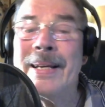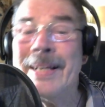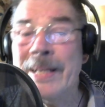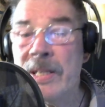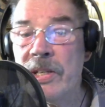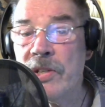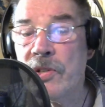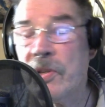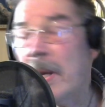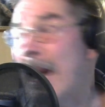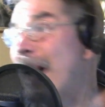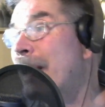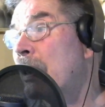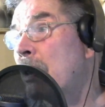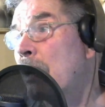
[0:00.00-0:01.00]
is
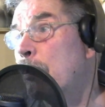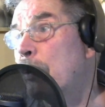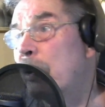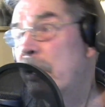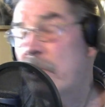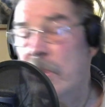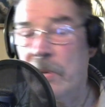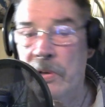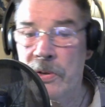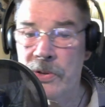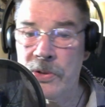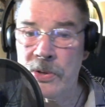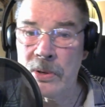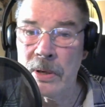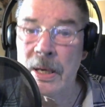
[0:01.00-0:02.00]
at the
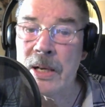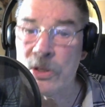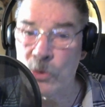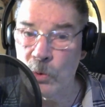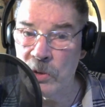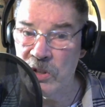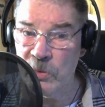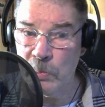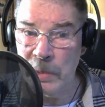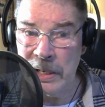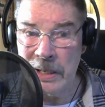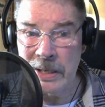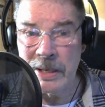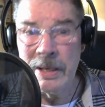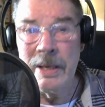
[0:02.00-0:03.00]
printers as we
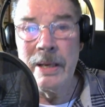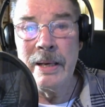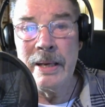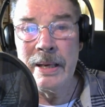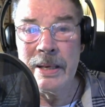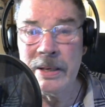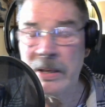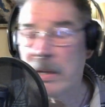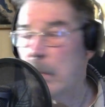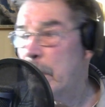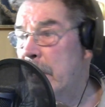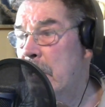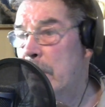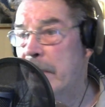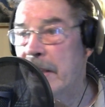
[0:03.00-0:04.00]
speak, and it'll be
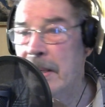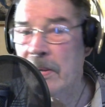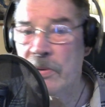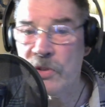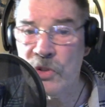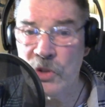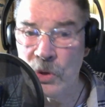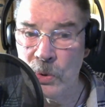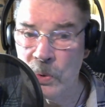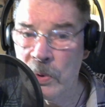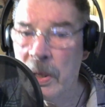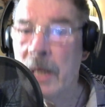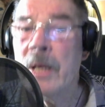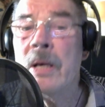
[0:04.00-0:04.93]
coming out soon.